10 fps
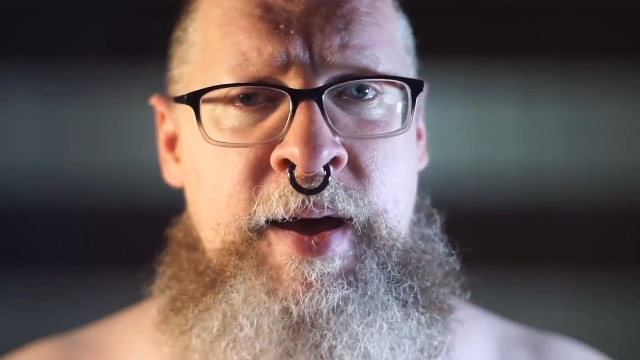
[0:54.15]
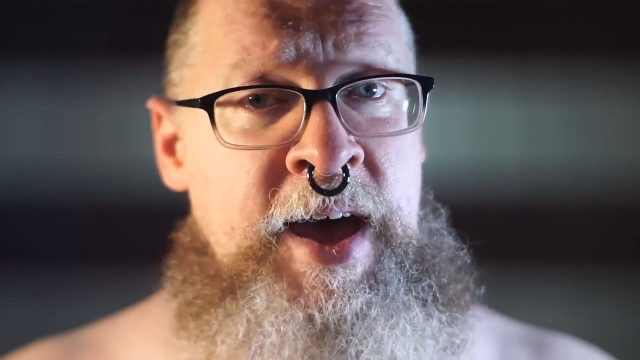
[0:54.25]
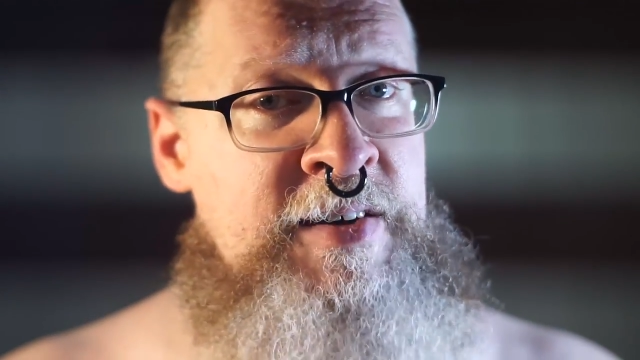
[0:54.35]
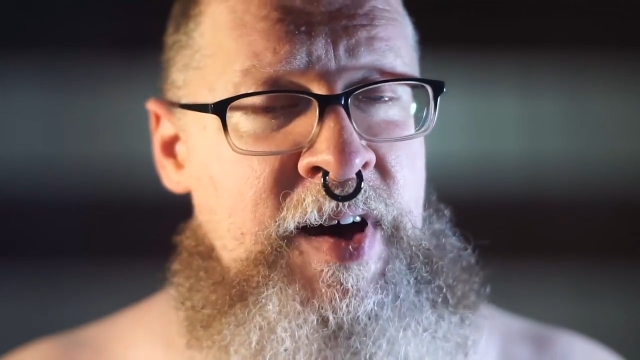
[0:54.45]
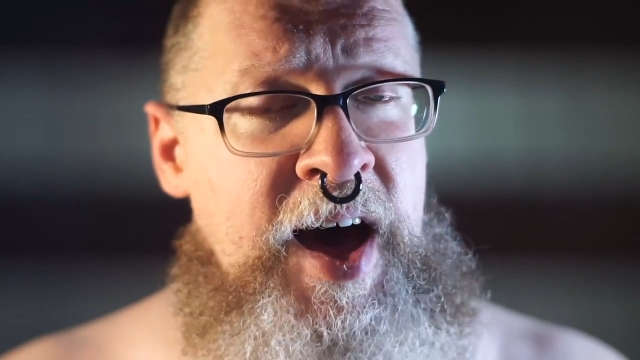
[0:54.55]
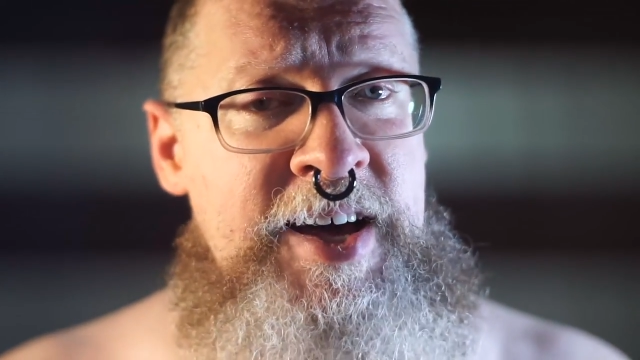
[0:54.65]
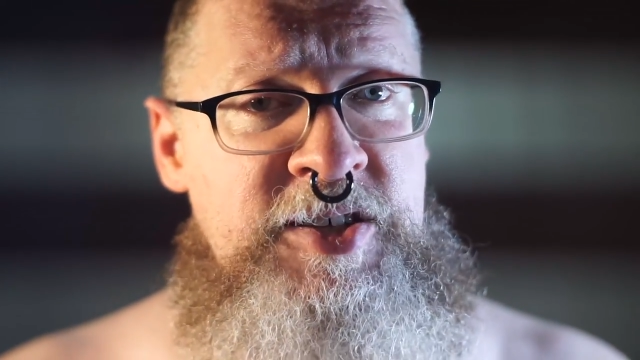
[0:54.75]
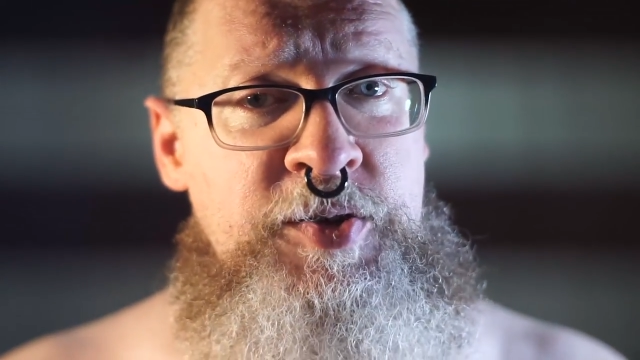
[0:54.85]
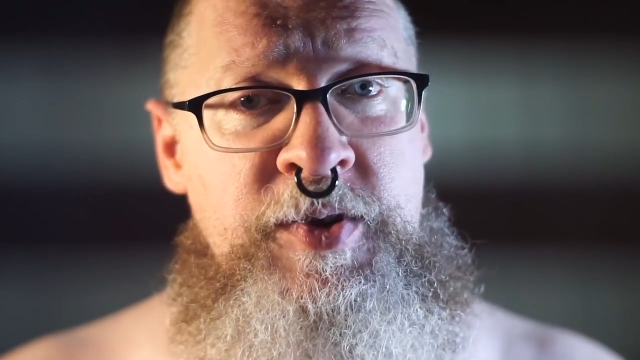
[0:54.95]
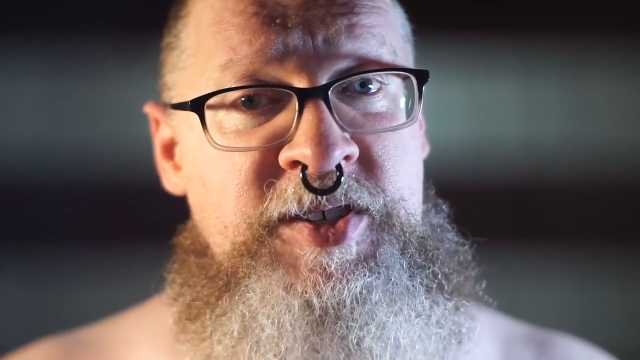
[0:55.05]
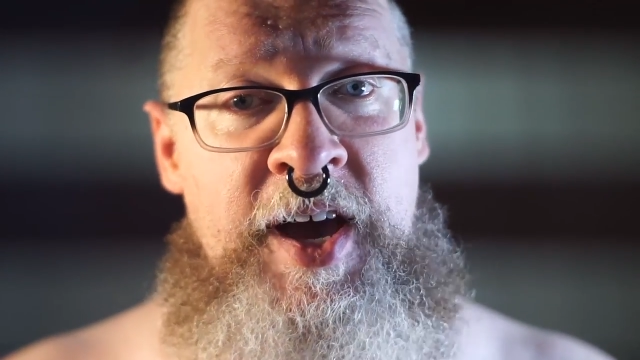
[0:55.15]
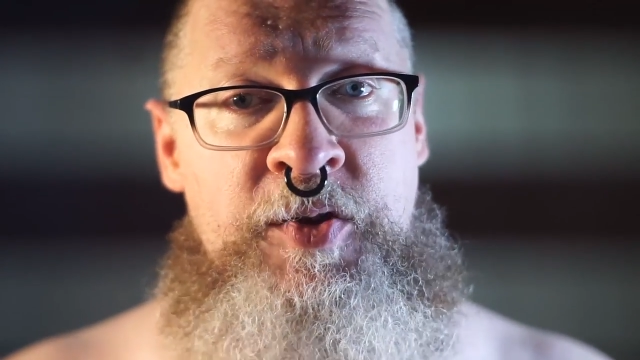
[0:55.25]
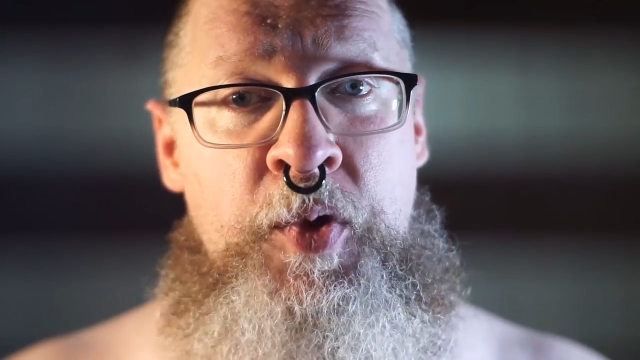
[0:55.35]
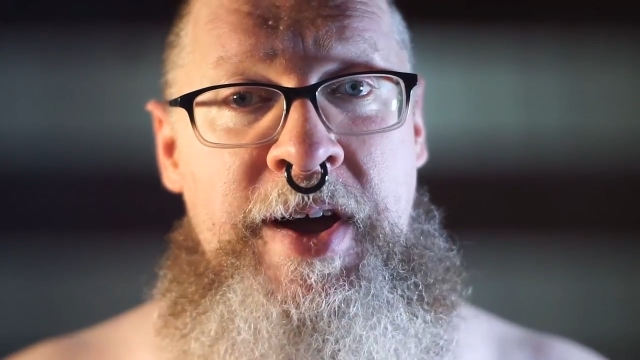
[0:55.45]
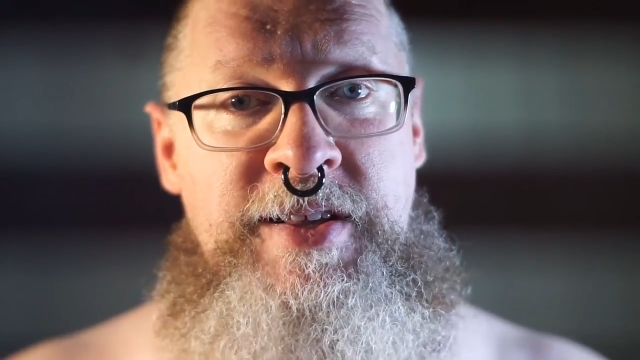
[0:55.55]
have high suicide
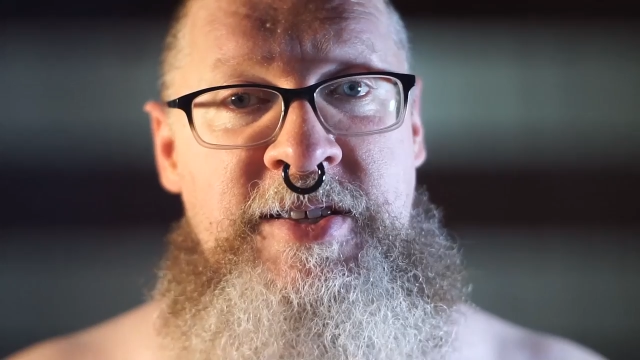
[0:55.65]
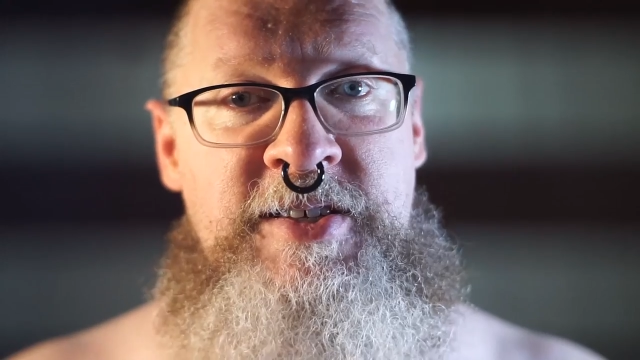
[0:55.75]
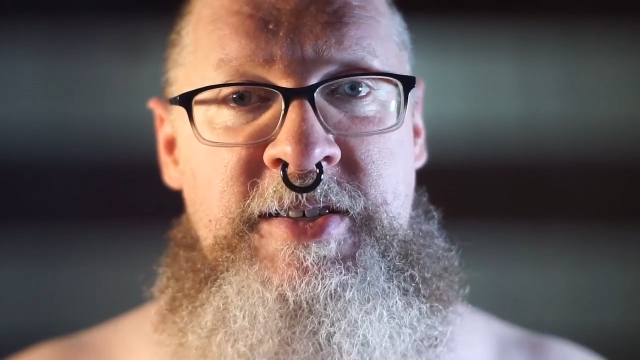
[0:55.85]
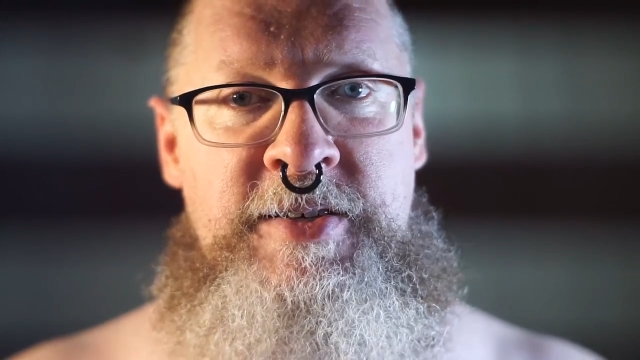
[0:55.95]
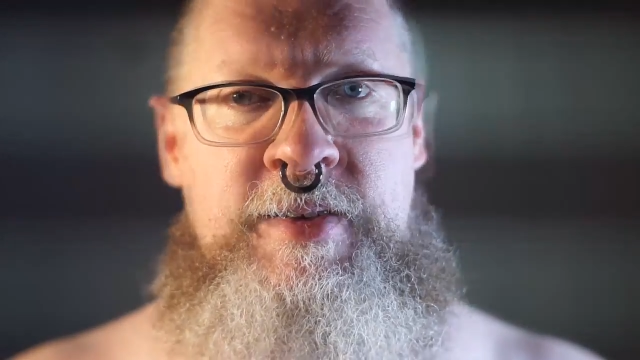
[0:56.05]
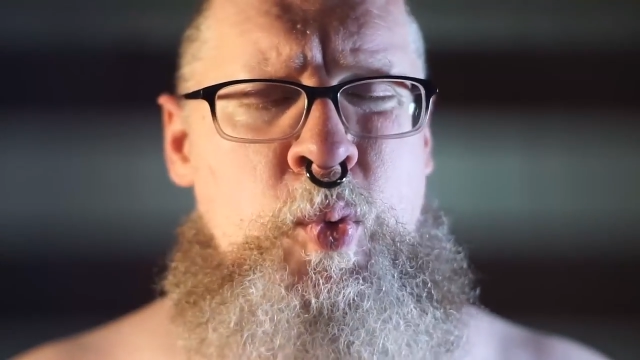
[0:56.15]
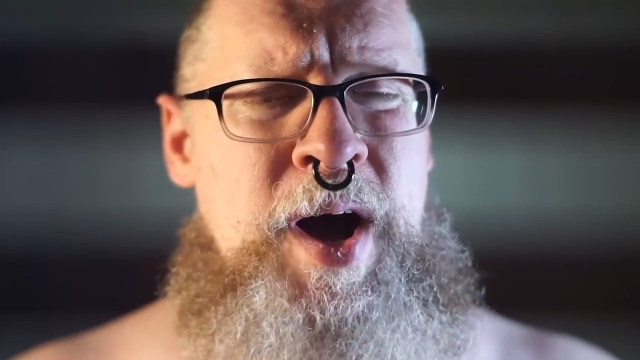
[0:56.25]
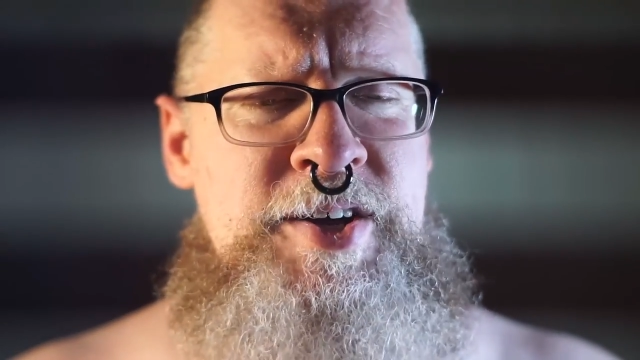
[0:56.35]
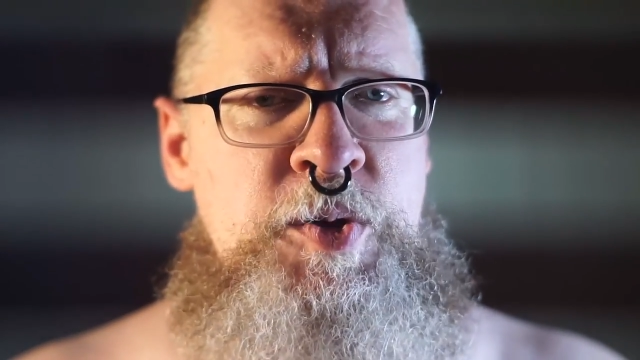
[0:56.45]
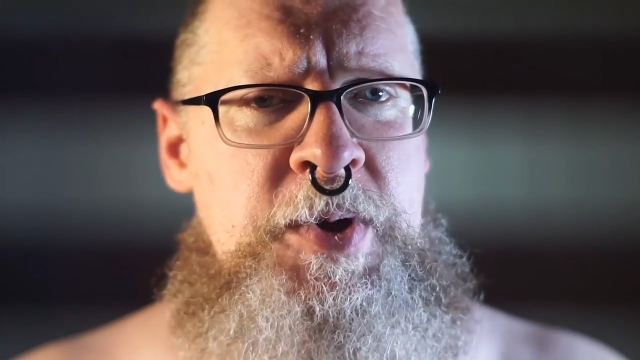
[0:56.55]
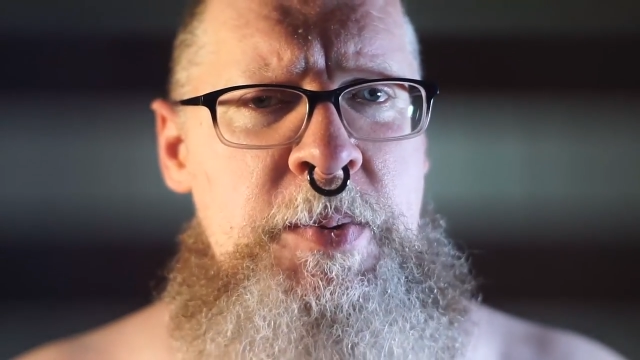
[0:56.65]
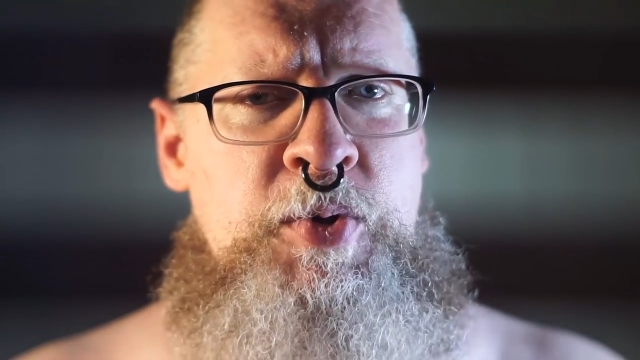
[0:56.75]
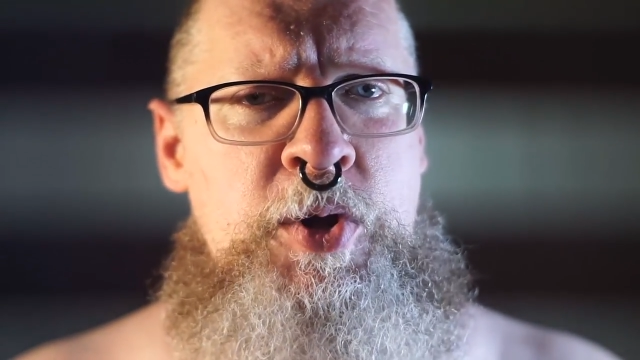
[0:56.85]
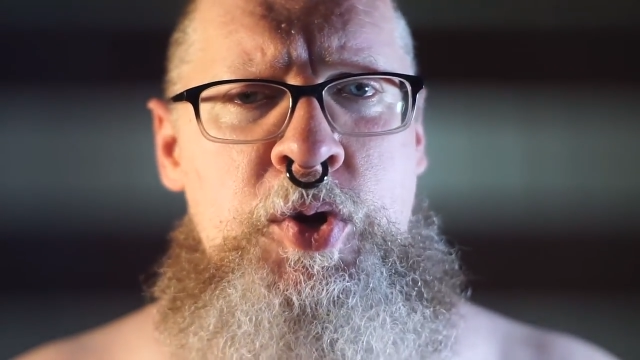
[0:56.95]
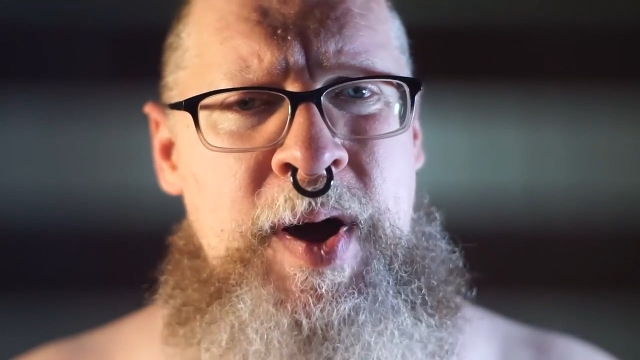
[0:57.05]
rates? Why do
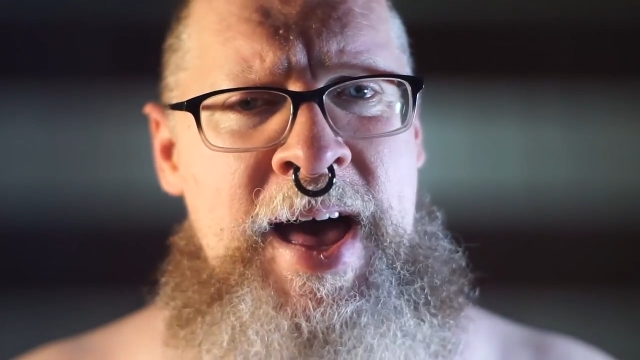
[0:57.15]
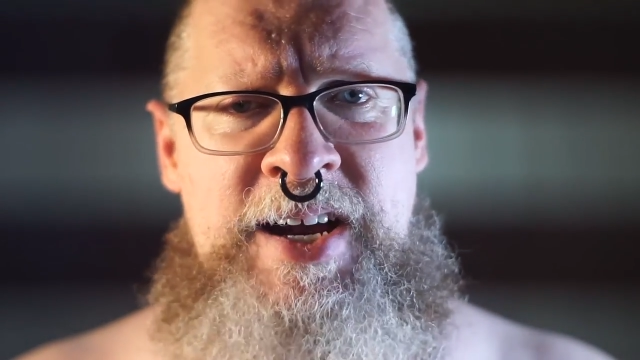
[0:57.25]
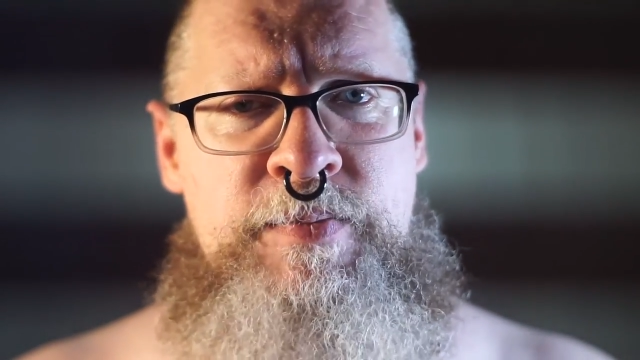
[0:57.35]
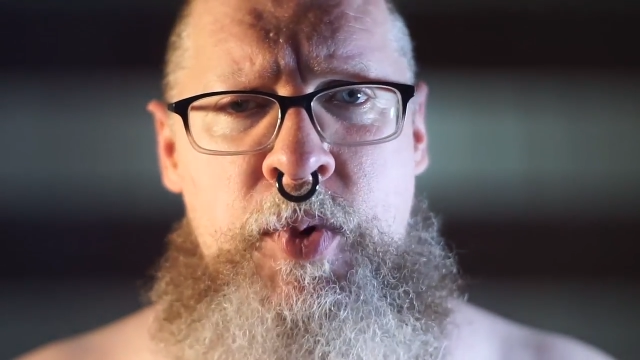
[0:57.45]
people who act